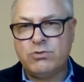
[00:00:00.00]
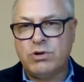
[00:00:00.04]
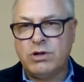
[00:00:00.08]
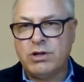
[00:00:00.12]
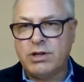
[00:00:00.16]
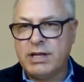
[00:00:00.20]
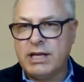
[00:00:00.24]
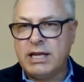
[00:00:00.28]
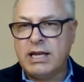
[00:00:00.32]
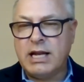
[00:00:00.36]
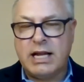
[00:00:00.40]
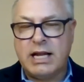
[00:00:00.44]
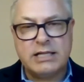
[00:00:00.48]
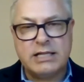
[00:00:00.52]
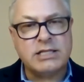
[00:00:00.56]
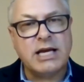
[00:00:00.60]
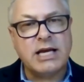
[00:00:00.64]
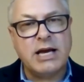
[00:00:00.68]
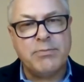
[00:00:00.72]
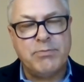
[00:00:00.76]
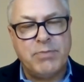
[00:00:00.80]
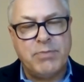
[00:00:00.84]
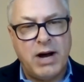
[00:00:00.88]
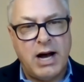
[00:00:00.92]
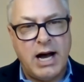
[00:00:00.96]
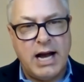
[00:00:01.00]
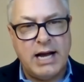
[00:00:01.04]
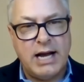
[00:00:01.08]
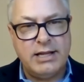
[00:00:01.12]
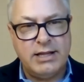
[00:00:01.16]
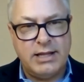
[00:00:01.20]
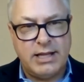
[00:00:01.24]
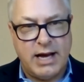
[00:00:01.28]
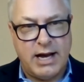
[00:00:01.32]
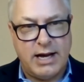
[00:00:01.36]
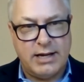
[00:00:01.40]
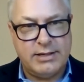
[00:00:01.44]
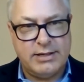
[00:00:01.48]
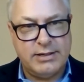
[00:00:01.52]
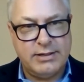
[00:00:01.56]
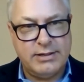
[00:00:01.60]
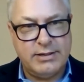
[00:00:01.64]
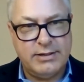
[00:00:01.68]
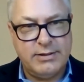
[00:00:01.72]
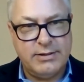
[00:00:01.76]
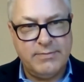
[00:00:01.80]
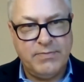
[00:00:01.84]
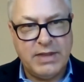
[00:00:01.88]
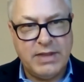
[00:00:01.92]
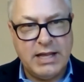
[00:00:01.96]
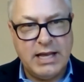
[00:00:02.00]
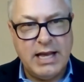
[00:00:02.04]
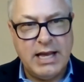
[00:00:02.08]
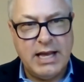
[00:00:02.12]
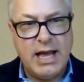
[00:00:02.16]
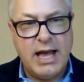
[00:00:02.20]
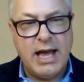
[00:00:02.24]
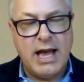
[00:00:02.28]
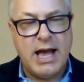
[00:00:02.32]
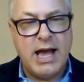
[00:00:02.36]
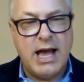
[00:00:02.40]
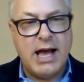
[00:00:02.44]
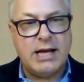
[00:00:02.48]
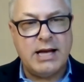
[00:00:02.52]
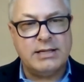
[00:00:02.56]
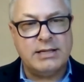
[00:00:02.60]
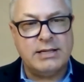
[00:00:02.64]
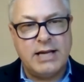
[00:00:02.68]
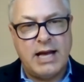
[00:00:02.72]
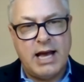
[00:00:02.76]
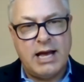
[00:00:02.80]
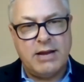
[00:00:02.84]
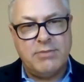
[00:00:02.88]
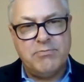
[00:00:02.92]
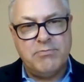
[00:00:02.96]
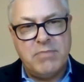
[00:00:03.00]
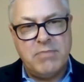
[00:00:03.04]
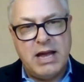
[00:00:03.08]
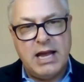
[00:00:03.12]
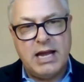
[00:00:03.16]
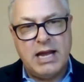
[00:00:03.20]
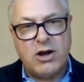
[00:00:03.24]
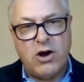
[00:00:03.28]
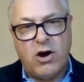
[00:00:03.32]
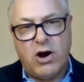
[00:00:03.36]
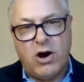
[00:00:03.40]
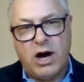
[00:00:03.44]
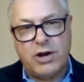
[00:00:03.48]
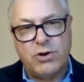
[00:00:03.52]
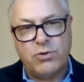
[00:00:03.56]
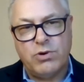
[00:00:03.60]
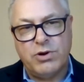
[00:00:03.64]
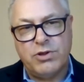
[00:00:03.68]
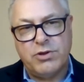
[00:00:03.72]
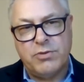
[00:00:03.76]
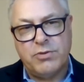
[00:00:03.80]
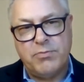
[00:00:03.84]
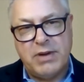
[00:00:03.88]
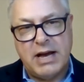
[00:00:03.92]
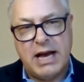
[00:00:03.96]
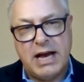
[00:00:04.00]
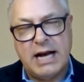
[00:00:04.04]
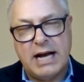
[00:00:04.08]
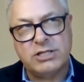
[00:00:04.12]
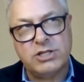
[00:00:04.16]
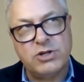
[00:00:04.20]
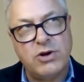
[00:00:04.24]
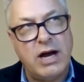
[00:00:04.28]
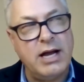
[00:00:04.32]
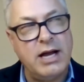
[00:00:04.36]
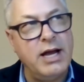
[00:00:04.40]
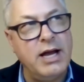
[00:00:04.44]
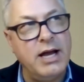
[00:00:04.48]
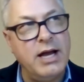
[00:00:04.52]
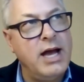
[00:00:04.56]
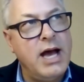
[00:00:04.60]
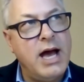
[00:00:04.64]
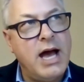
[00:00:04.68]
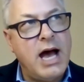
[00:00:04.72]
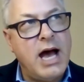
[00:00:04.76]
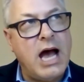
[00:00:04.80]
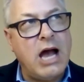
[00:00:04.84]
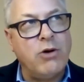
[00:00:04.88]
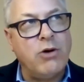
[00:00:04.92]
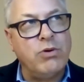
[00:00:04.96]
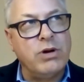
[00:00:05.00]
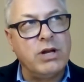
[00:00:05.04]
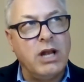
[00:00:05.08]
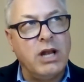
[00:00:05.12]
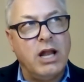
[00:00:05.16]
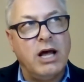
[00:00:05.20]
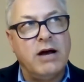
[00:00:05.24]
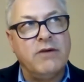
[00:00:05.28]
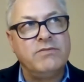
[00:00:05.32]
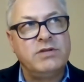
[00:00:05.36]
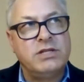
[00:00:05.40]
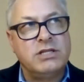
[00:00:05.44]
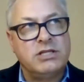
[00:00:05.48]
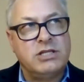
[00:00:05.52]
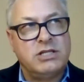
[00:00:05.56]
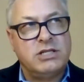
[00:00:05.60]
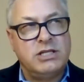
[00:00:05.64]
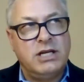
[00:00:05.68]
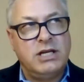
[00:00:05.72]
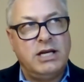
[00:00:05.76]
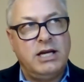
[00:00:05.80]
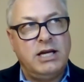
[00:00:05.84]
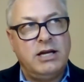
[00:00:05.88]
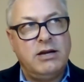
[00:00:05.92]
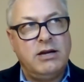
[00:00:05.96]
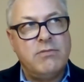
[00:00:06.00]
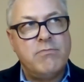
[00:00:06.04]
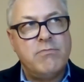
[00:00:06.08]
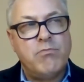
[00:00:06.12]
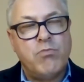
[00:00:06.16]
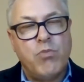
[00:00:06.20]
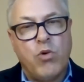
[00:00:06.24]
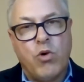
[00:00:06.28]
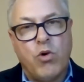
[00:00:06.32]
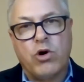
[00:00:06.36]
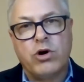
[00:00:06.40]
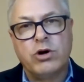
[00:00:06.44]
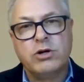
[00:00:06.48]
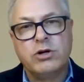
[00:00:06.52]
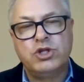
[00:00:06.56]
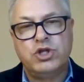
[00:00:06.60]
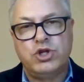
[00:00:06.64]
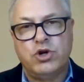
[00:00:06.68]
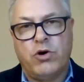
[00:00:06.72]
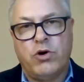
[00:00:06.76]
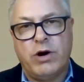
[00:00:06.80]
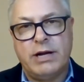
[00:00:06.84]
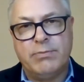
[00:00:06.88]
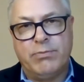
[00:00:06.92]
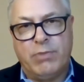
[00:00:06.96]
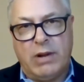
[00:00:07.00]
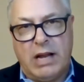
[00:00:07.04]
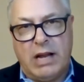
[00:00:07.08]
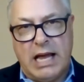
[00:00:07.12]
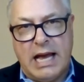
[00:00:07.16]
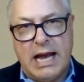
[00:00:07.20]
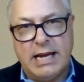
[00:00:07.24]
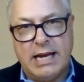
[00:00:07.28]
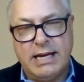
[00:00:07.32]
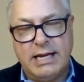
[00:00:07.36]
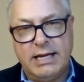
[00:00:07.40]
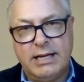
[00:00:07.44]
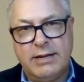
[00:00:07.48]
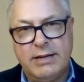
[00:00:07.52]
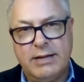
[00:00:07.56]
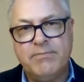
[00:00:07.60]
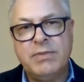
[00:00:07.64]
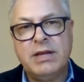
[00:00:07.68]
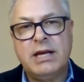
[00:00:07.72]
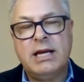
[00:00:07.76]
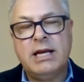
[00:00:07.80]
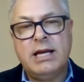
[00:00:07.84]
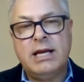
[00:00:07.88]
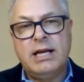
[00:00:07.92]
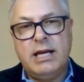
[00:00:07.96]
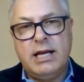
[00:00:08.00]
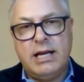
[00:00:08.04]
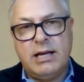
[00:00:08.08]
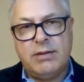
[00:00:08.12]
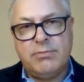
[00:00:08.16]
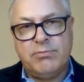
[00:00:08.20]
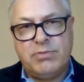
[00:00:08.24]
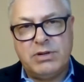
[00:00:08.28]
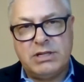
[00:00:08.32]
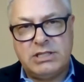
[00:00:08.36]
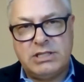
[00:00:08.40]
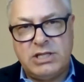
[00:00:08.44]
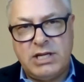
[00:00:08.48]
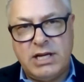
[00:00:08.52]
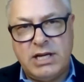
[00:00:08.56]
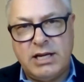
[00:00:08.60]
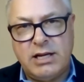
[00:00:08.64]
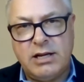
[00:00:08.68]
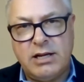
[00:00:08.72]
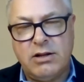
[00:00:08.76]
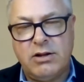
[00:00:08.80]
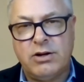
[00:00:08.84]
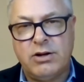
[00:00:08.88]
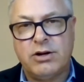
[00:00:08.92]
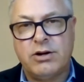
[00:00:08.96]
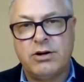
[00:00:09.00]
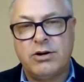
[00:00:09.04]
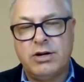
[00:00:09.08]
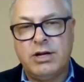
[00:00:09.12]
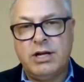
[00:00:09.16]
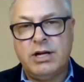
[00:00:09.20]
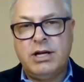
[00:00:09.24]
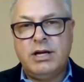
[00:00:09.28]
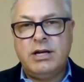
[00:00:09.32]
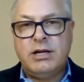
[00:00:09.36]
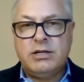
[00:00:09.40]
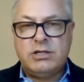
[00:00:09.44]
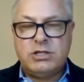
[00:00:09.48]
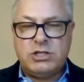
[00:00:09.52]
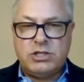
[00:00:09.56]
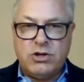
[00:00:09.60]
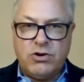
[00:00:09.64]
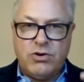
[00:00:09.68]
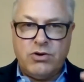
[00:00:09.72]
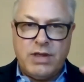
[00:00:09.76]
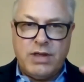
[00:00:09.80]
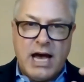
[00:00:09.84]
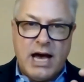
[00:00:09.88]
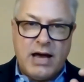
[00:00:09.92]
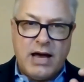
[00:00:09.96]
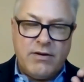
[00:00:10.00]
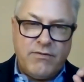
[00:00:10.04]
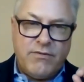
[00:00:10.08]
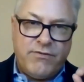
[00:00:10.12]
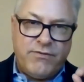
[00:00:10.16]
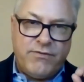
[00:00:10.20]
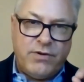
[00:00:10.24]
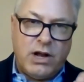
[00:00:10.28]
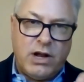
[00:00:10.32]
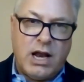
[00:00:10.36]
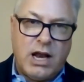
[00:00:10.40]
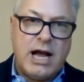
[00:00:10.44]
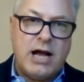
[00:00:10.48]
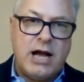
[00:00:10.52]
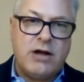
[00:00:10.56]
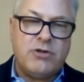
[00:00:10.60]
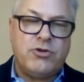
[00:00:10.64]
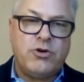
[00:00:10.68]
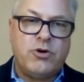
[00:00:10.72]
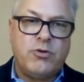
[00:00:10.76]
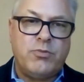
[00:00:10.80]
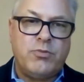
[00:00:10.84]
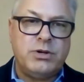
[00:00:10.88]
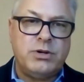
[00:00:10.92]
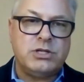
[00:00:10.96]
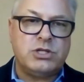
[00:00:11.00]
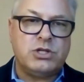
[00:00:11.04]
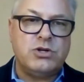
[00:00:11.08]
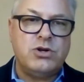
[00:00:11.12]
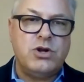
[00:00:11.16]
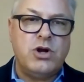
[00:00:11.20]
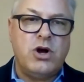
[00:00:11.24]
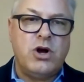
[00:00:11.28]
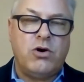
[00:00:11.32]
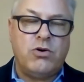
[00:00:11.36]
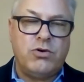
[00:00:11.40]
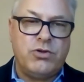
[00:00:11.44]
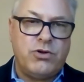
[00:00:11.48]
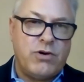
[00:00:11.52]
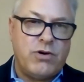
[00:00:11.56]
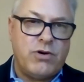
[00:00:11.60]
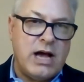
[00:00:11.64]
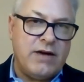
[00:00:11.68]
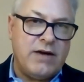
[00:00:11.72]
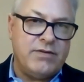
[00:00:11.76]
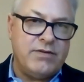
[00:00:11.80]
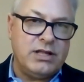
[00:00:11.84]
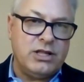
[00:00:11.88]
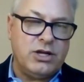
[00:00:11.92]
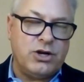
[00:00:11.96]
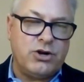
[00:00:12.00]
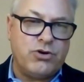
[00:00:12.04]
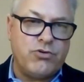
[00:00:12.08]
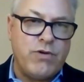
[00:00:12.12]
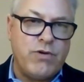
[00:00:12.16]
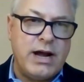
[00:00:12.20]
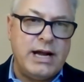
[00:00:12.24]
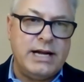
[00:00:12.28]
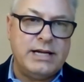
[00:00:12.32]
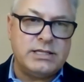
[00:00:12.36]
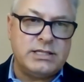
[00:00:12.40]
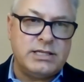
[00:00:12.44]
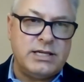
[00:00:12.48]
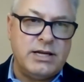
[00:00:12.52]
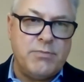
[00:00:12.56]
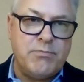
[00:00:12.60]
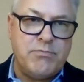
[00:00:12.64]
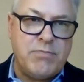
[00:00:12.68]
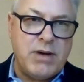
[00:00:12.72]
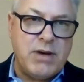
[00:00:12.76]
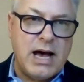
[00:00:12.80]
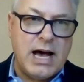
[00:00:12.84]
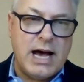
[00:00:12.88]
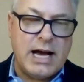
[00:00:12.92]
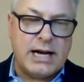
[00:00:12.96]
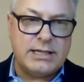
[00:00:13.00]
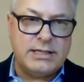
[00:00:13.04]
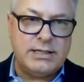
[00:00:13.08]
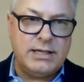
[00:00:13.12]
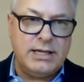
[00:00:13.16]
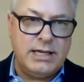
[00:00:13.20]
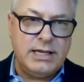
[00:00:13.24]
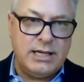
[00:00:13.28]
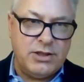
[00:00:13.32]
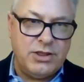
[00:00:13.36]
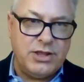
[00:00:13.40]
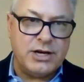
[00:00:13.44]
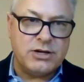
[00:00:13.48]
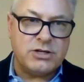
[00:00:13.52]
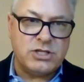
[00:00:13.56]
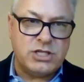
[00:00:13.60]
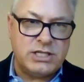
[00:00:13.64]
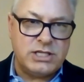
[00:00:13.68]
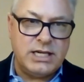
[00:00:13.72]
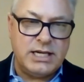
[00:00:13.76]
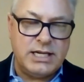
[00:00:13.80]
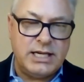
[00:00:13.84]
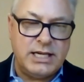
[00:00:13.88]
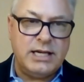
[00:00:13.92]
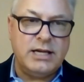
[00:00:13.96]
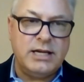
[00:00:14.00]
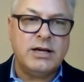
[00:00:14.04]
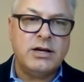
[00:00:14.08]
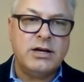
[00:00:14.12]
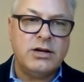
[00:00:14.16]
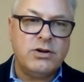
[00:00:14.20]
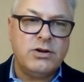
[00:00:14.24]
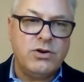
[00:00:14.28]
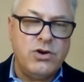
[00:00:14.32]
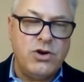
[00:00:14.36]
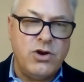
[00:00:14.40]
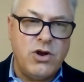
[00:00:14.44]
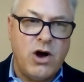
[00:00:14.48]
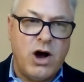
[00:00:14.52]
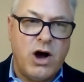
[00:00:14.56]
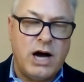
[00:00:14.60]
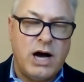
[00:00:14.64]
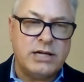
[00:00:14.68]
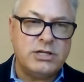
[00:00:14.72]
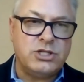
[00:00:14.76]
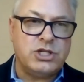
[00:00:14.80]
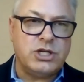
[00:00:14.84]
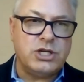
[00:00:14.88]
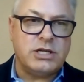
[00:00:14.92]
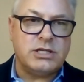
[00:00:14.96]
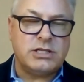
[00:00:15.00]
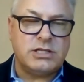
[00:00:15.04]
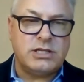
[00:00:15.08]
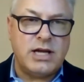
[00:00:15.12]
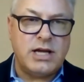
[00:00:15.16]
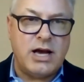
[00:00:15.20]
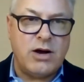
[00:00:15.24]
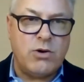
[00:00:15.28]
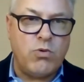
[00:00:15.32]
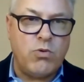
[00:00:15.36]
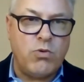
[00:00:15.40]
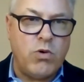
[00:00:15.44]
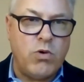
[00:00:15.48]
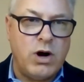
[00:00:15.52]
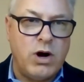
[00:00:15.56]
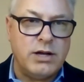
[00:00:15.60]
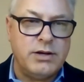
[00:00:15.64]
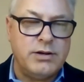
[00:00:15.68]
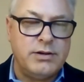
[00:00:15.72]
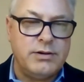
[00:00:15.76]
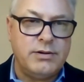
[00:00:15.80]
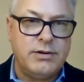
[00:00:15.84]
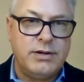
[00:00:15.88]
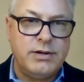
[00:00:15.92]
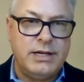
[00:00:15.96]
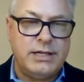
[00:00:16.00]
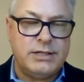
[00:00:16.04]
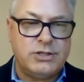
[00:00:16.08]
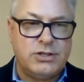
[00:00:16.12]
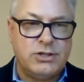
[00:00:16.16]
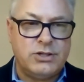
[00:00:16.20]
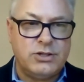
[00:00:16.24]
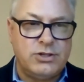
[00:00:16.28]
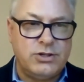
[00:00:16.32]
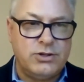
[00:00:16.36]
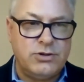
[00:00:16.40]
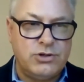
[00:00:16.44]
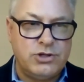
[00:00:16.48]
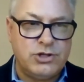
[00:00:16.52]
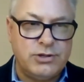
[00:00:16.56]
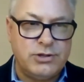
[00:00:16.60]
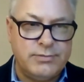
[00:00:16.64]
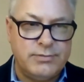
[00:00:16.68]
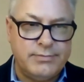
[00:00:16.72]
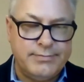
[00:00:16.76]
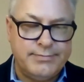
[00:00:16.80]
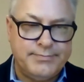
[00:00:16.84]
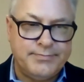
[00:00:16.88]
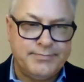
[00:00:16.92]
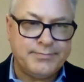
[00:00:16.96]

Well, then let's get behind that and and make Ottawa the best. So I, I would love to see more joint planning, in particular, so that philanthropists know they're having the greatest impact in their city not just at one institution.